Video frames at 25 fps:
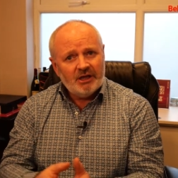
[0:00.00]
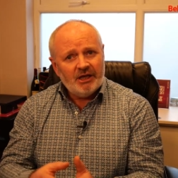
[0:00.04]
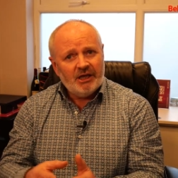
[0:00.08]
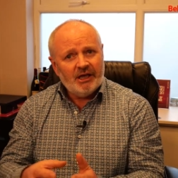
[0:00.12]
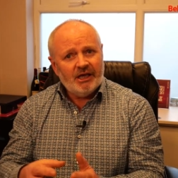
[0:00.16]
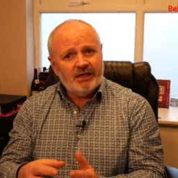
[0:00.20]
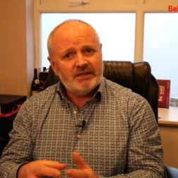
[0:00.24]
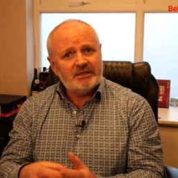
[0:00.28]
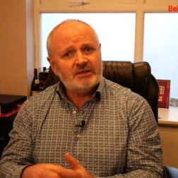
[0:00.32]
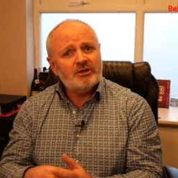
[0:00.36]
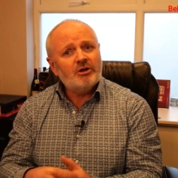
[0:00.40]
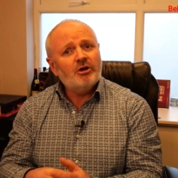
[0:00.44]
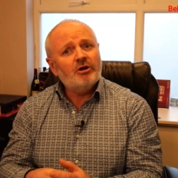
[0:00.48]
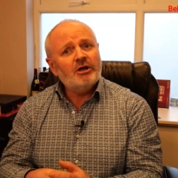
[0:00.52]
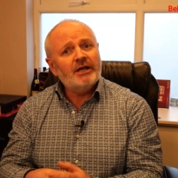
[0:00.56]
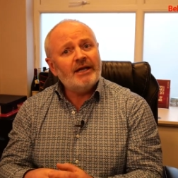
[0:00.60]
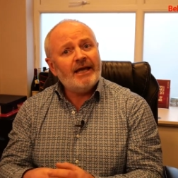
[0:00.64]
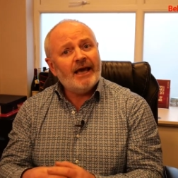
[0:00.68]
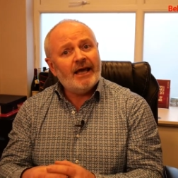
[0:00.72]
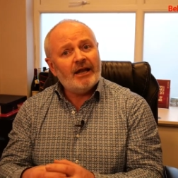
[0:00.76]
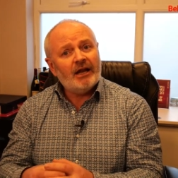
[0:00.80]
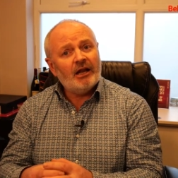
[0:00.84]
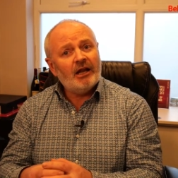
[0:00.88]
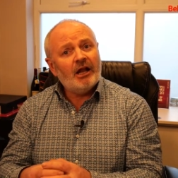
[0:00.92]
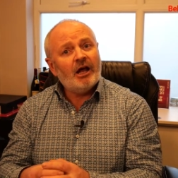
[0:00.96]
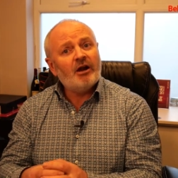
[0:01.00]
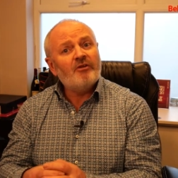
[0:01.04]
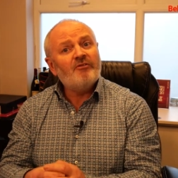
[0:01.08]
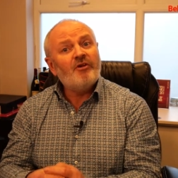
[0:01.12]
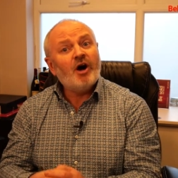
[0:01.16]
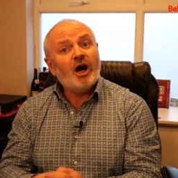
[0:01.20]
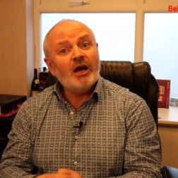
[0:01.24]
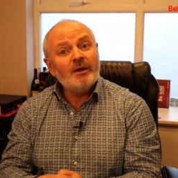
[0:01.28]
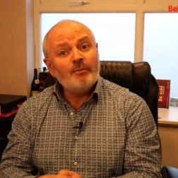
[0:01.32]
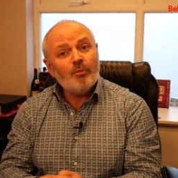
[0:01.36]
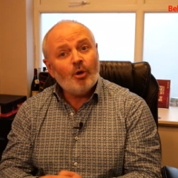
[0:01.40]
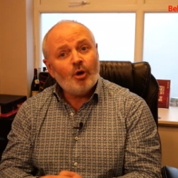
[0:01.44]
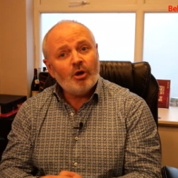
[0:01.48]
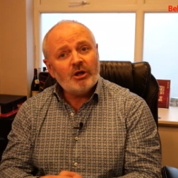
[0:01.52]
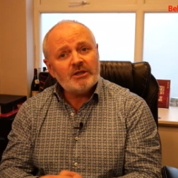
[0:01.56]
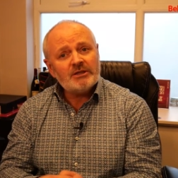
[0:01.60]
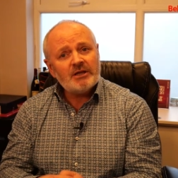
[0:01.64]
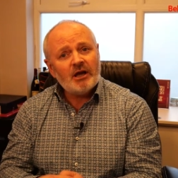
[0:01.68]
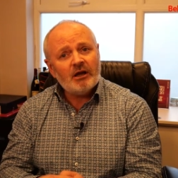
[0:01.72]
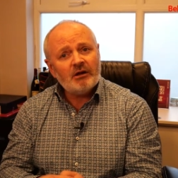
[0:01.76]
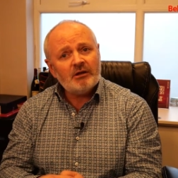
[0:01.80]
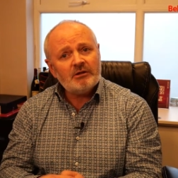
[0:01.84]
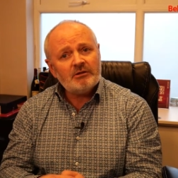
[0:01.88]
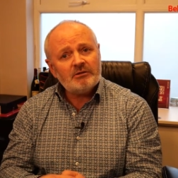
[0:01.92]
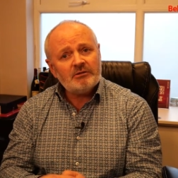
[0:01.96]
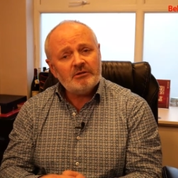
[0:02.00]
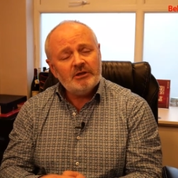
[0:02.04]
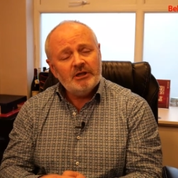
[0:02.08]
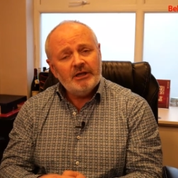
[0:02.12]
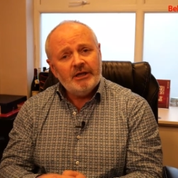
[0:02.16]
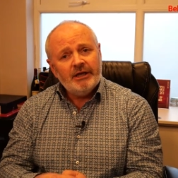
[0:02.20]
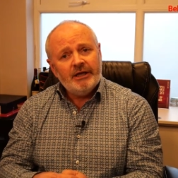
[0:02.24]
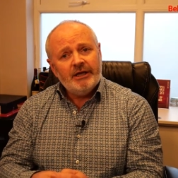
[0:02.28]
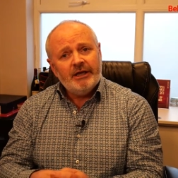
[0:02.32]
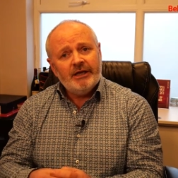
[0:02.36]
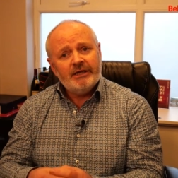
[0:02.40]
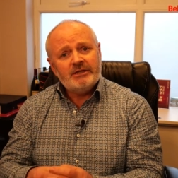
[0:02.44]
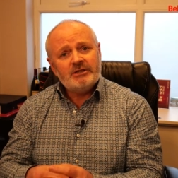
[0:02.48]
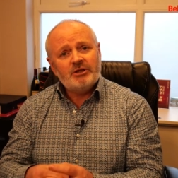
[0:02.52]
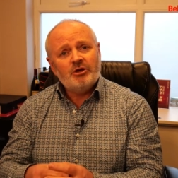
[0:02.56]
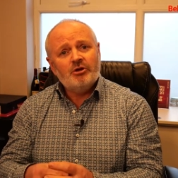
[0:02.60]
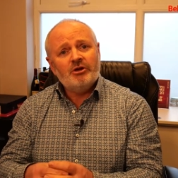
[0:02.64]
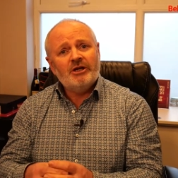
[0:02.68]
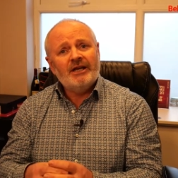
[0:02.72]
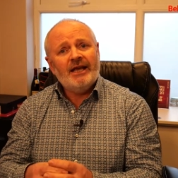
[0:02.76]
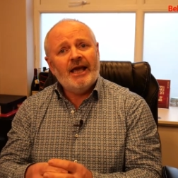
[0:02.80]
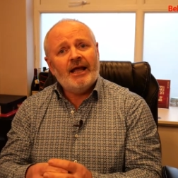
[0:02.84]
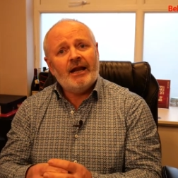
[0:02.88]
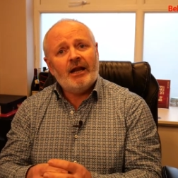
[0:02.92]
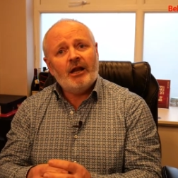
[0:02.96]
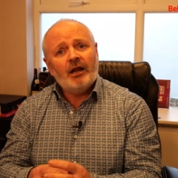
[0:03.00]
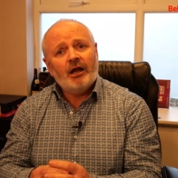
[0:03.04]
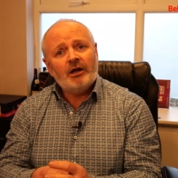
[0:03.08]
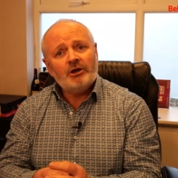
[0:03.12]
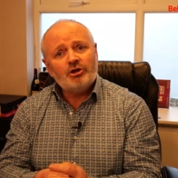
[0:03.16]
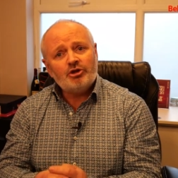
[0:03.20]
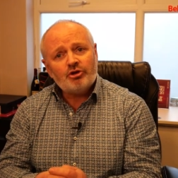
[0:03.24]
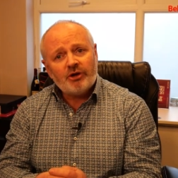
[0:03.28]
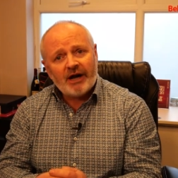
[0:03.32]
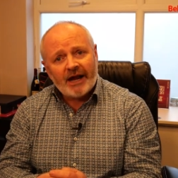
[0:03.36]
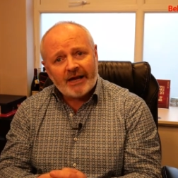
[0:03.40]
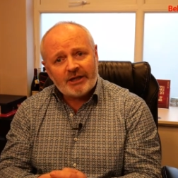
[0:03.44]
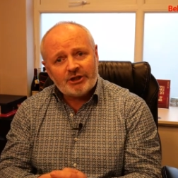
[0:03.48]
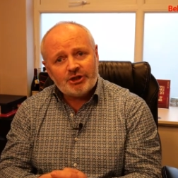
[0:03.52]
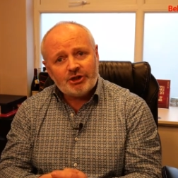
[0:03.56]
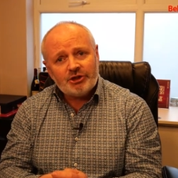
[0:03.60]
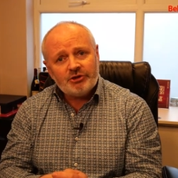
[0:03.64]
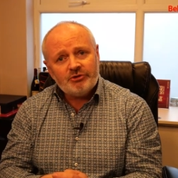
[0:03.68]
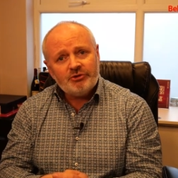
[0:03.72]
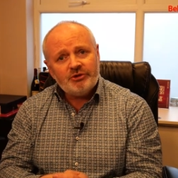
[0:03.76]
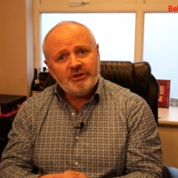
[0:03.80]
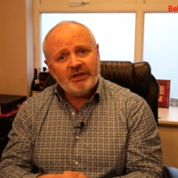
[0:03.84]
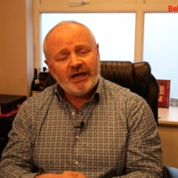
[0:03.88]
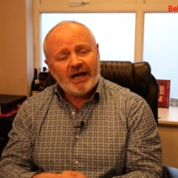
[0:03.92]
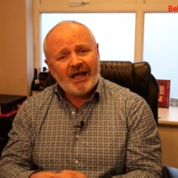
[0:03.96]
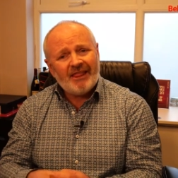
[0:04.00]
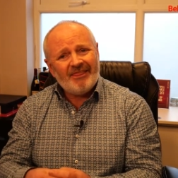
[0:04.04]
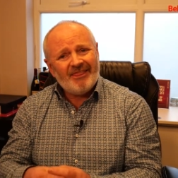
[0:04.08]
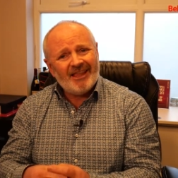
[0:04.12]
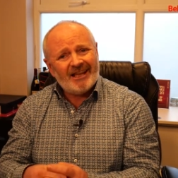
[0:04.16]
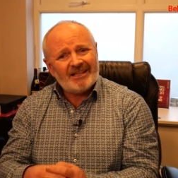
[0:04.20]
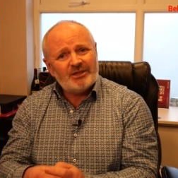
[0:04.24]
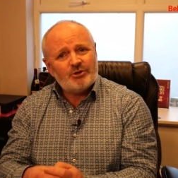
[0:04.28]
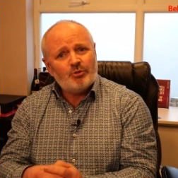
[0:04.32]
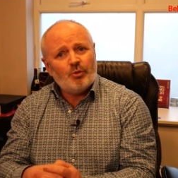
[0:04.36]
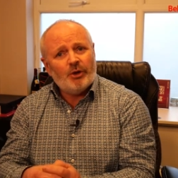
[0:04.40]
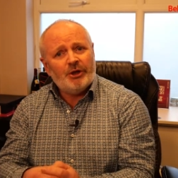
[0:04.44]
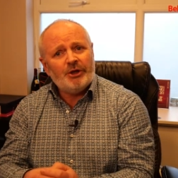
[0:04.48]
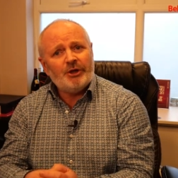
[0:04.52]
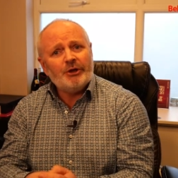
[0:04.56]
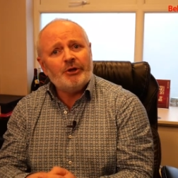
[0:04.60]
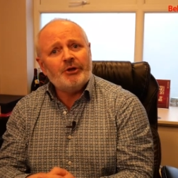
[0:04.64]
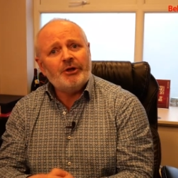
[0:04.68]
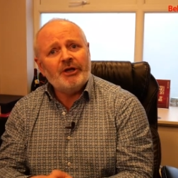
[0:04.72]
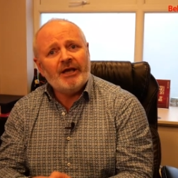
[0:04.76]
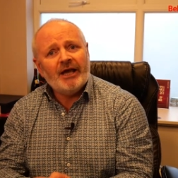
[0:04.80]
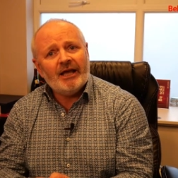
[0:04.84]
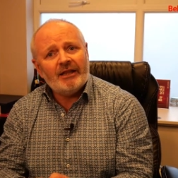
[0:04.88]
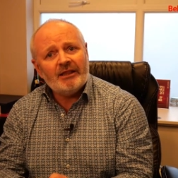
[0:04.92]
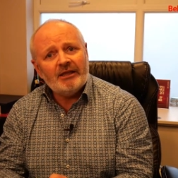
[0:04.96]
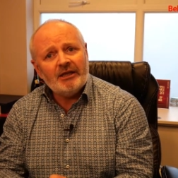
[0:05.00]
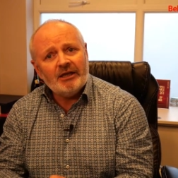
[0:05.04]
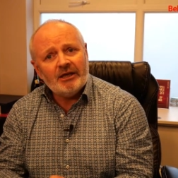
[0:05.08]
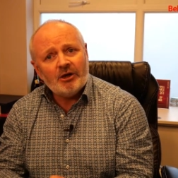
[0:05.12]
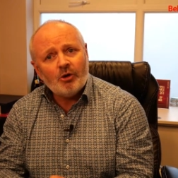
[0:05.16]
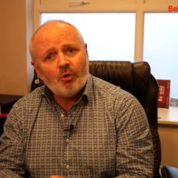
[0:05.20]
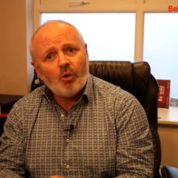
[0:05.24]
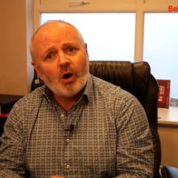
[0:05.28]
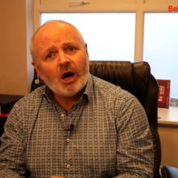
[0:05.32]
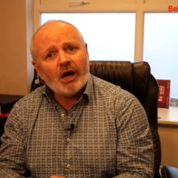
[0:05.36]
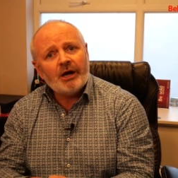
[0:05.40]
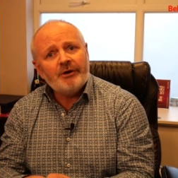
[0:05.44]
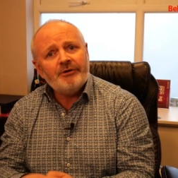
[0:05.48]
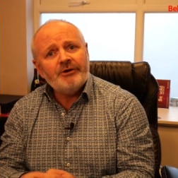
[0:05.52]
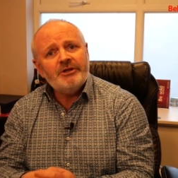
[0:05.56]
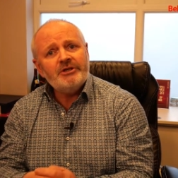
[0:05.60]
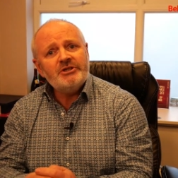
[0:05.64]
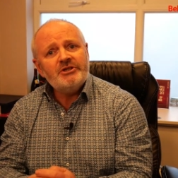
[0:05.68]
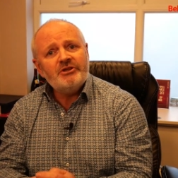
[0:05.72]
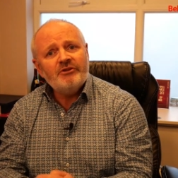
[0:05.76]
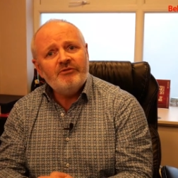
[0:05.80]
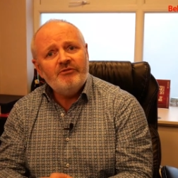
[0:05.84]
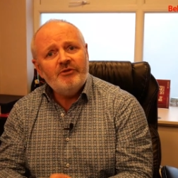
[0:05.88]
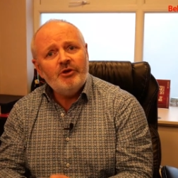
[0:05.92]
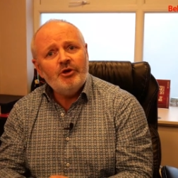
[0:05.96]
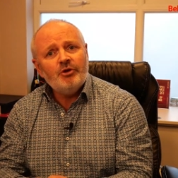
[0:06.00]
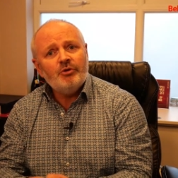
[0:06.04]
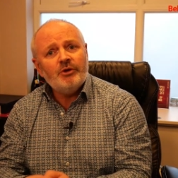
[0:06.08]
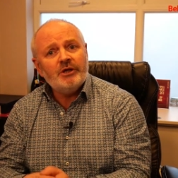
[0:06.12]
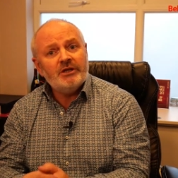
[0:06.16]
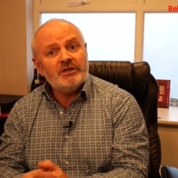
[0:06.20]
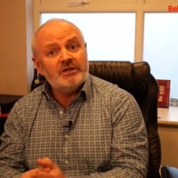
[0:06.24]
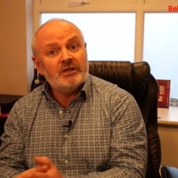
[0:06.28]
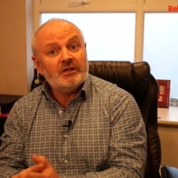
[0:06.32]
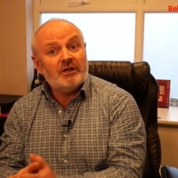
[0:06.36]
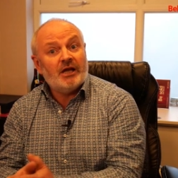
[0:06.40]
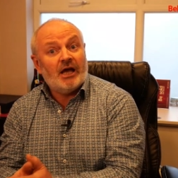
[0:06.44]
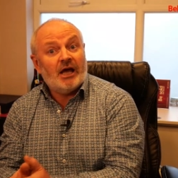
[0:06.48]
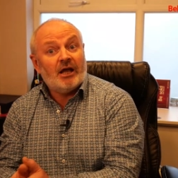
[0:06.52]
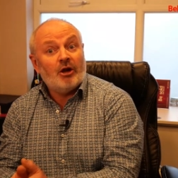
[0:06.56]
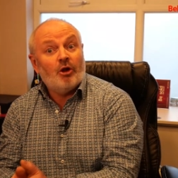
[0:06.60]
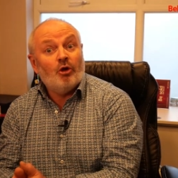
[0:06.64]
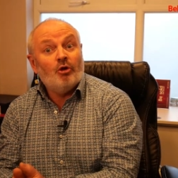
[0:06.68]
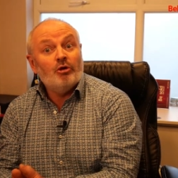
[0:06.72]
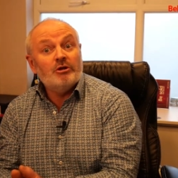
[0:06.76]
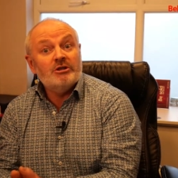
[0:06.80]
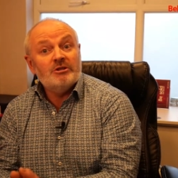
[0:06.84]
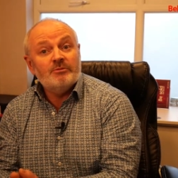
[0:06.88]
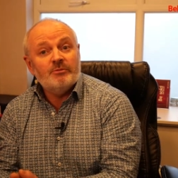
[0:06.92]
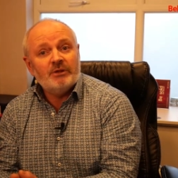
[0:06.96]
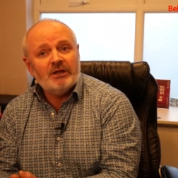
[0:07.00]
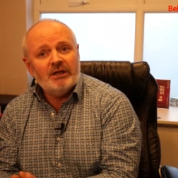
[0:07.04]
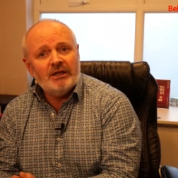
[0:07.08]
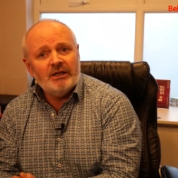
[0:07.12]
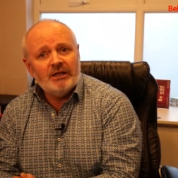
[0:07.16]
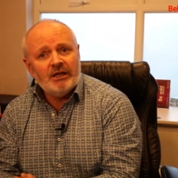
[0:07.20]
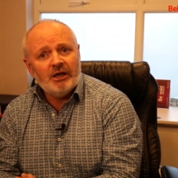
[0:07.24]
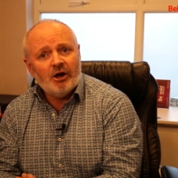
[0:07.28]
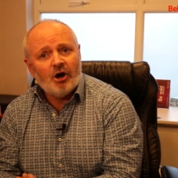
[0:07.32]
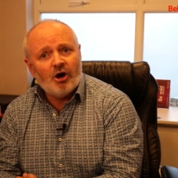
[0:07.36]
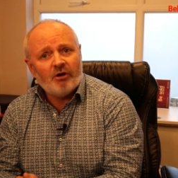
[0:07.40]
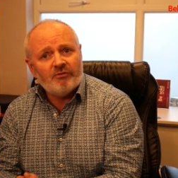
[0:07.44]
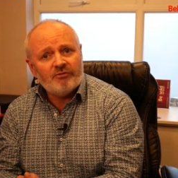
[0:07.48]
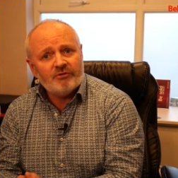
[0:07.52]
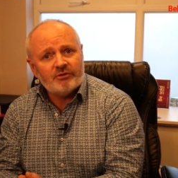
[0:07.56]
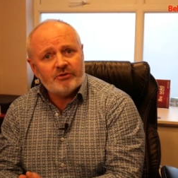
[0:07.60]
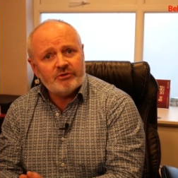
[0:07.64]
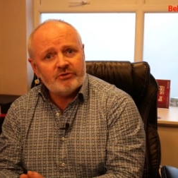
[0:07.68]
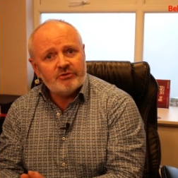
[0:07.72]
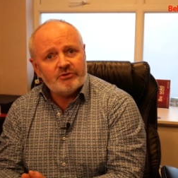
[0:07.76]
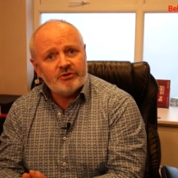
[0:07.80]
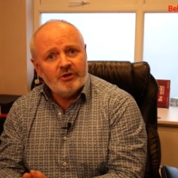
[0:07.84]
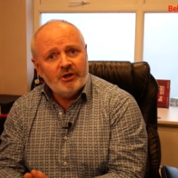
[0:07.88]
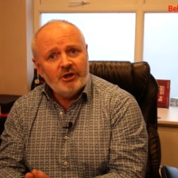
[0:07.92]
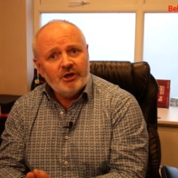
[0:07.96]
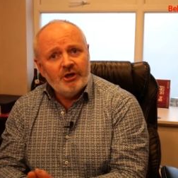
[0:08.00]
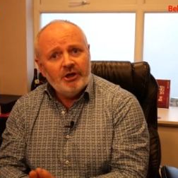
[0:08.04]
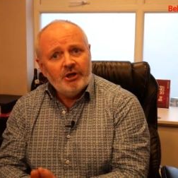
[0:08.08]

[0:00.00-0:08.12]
It's going to get a lot of eyeballs on it. It's going to get a lot of traction, and that's when you're going to get the inquiries, the viewings, and ultimately the offers.